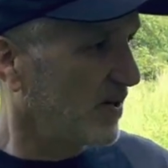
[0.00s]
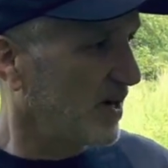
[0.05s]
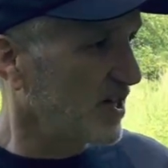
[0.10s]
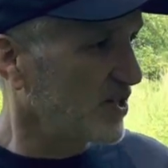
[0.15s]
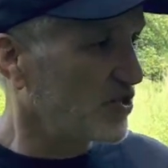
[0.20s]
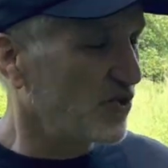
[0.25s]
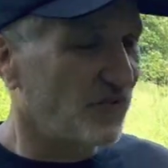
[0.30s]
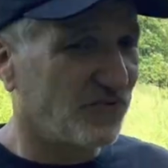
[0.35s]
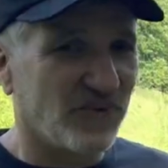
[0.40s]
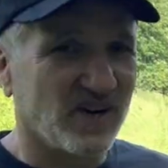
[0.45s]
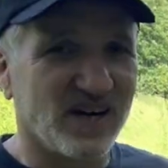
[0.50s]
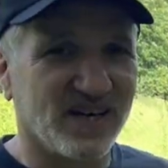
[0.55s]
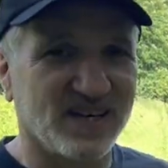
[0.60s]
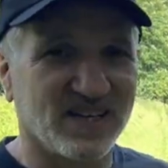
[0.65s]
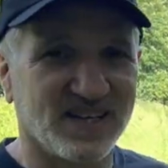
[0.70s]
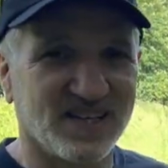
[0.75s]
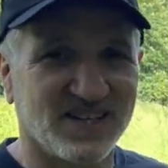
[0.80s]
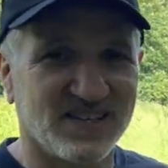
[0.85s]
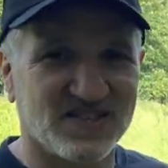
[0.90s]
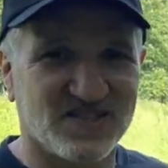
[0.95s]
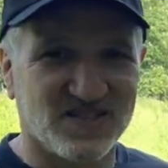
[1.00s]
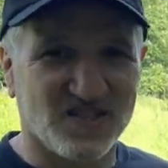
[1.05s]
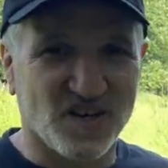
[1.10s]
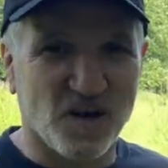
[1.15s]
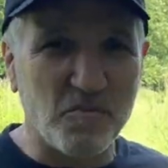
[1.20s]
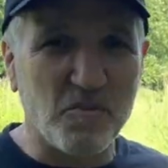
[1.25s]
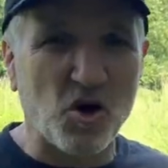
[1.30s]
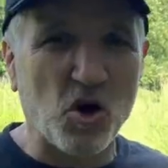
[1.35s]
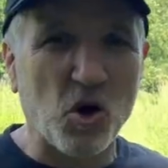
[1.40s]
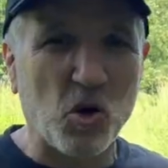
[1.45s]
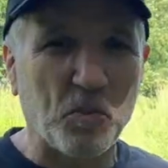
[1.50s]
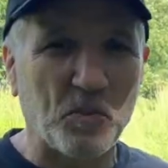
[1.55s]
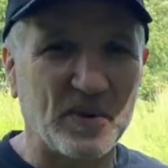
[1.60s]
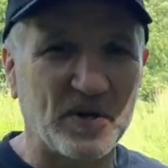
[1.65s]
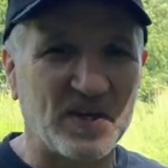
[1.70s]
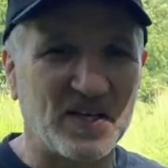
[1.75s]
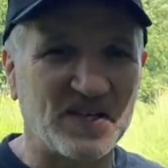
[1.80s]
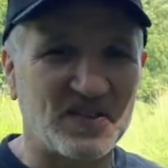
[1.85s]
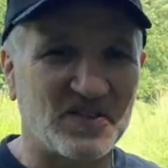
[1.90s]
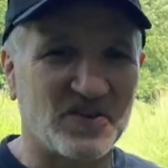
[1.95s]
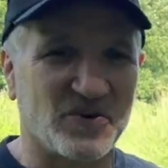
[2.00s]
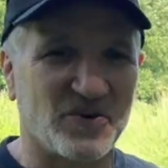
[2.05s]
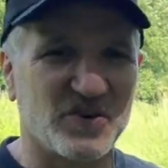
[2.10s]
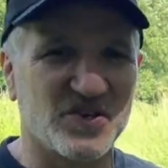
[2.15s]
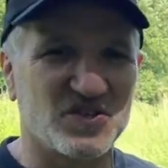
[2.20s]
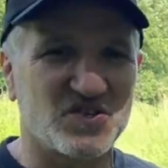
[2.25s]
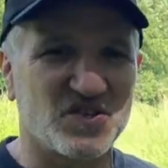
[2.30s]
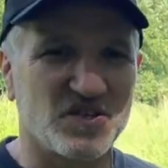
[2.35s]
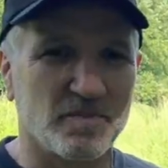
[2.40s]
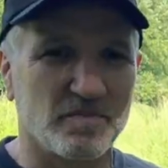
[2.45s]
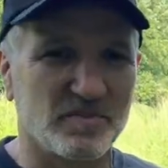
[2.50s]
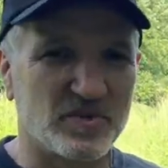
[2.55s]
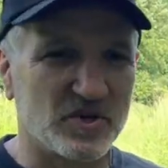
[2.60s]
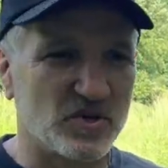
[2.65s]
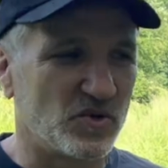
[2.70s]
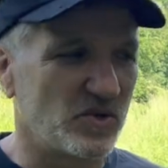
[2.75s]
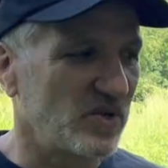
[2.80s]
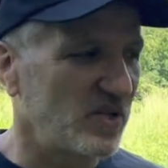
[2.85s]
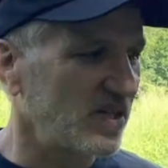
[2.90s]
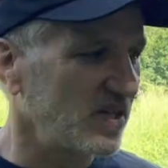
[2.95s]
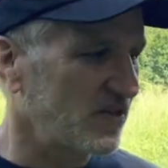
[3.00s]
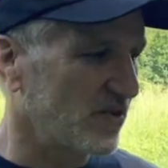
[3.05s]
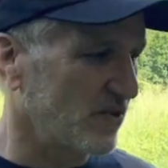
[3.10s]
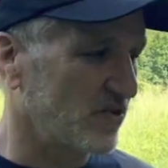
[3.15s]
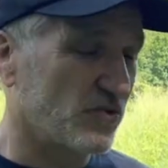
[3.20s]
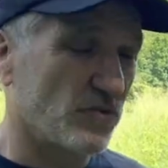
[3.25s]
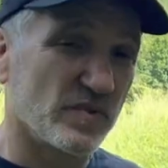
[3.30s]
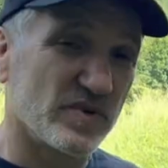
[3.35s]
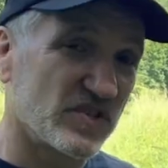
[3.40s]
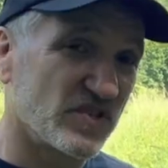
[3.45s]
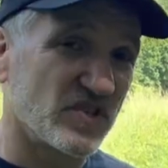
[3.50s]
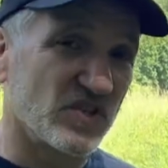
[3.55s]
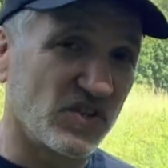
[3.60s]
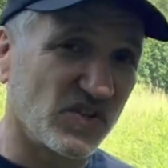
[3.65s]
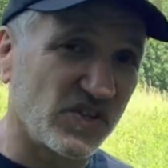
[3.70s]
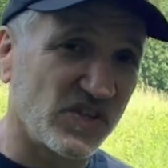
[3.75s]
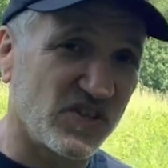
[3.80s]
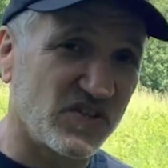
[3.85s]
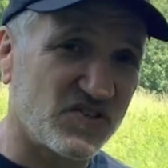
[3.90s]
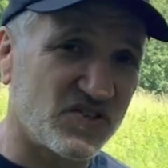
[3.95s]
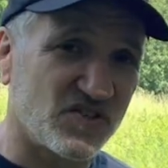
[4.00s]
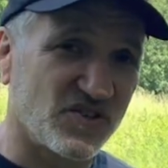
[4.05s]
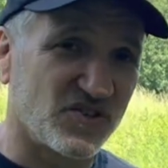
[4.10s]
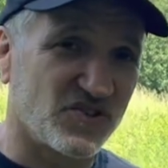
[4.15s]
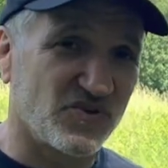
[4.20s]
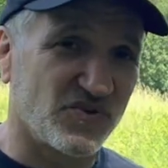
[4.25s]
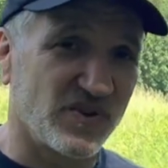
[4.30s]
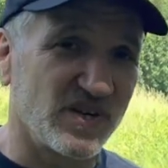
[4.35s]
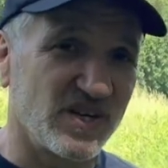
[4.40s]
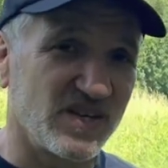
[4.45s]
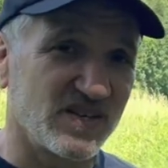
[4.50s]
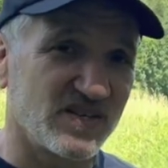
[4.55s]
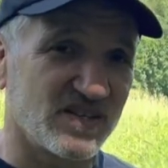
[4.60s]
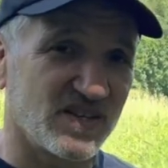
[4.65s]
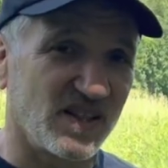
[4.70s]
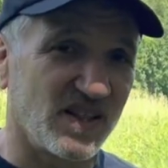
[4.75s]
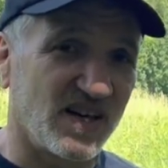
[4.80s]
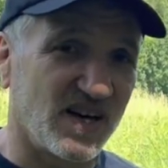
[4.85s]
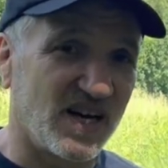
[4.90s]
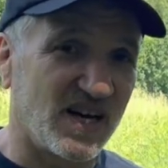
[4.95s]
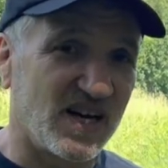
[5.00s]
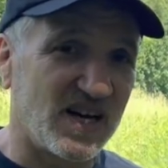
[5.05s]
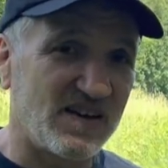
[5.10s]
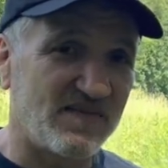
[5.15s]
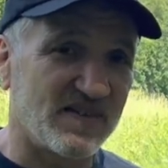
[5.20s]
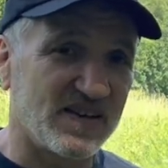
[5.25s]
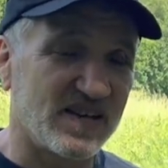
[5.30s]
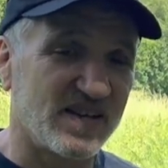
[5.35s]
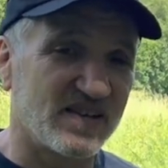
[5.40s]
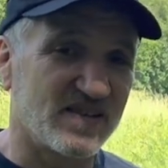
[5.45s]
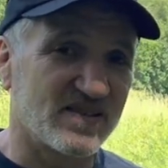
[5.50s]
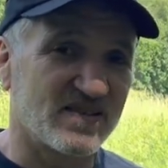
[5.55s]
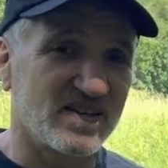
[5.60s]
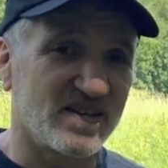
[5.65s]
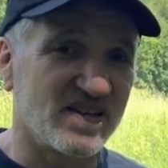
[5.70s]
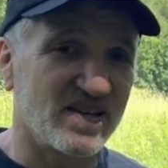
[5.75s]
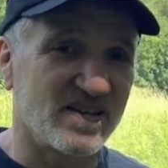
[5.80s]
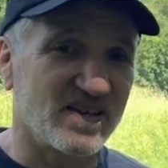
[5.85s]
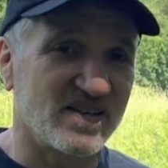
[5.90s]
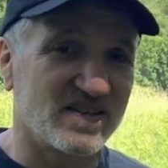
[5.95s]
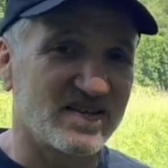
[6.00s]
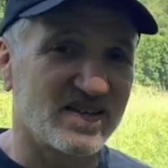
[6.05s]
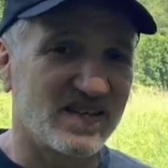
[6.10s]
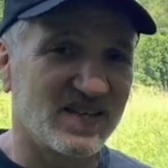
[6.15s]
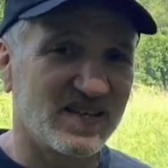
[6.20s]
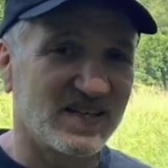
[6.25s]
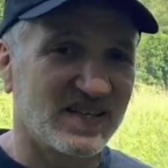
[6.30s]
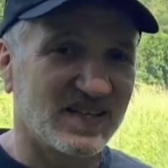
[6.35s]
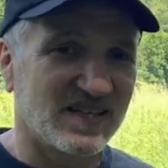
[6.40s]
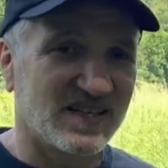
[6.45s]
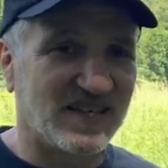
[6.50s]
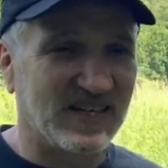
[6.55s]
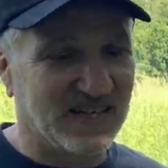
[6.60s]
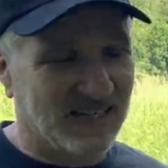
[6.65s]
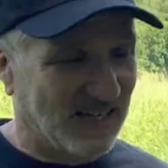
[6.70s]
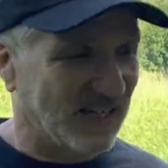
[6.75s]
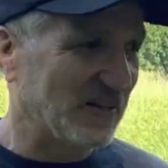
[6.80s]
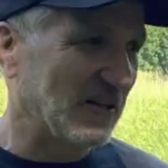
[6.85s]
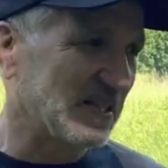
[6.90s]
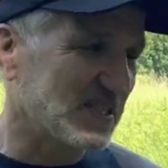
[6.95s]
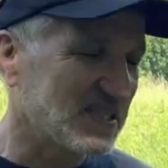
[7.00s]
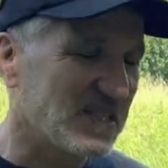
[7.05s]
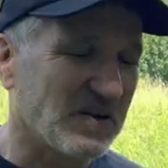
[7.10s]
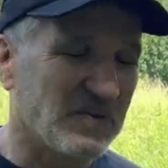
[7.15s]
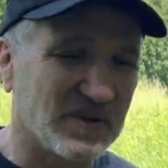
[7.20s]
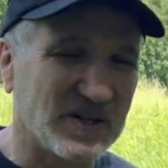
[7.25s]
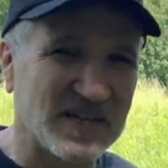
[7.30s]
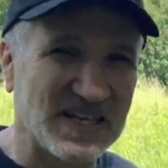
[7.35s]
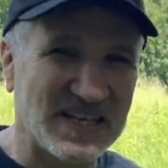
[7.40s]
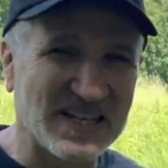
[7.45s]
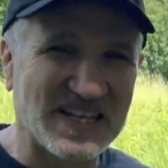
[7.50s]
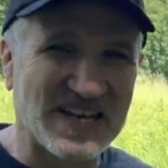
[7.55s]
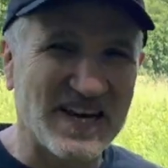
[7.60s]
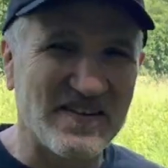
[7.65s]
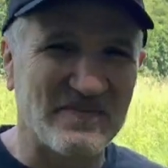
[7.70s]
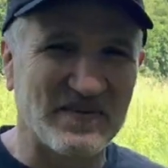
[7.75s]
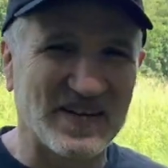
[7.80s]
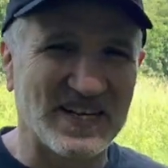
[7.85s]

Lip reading: do find some hope in it. There is some beauty, there's resilience. The tree is alive. It is it's not really alive, but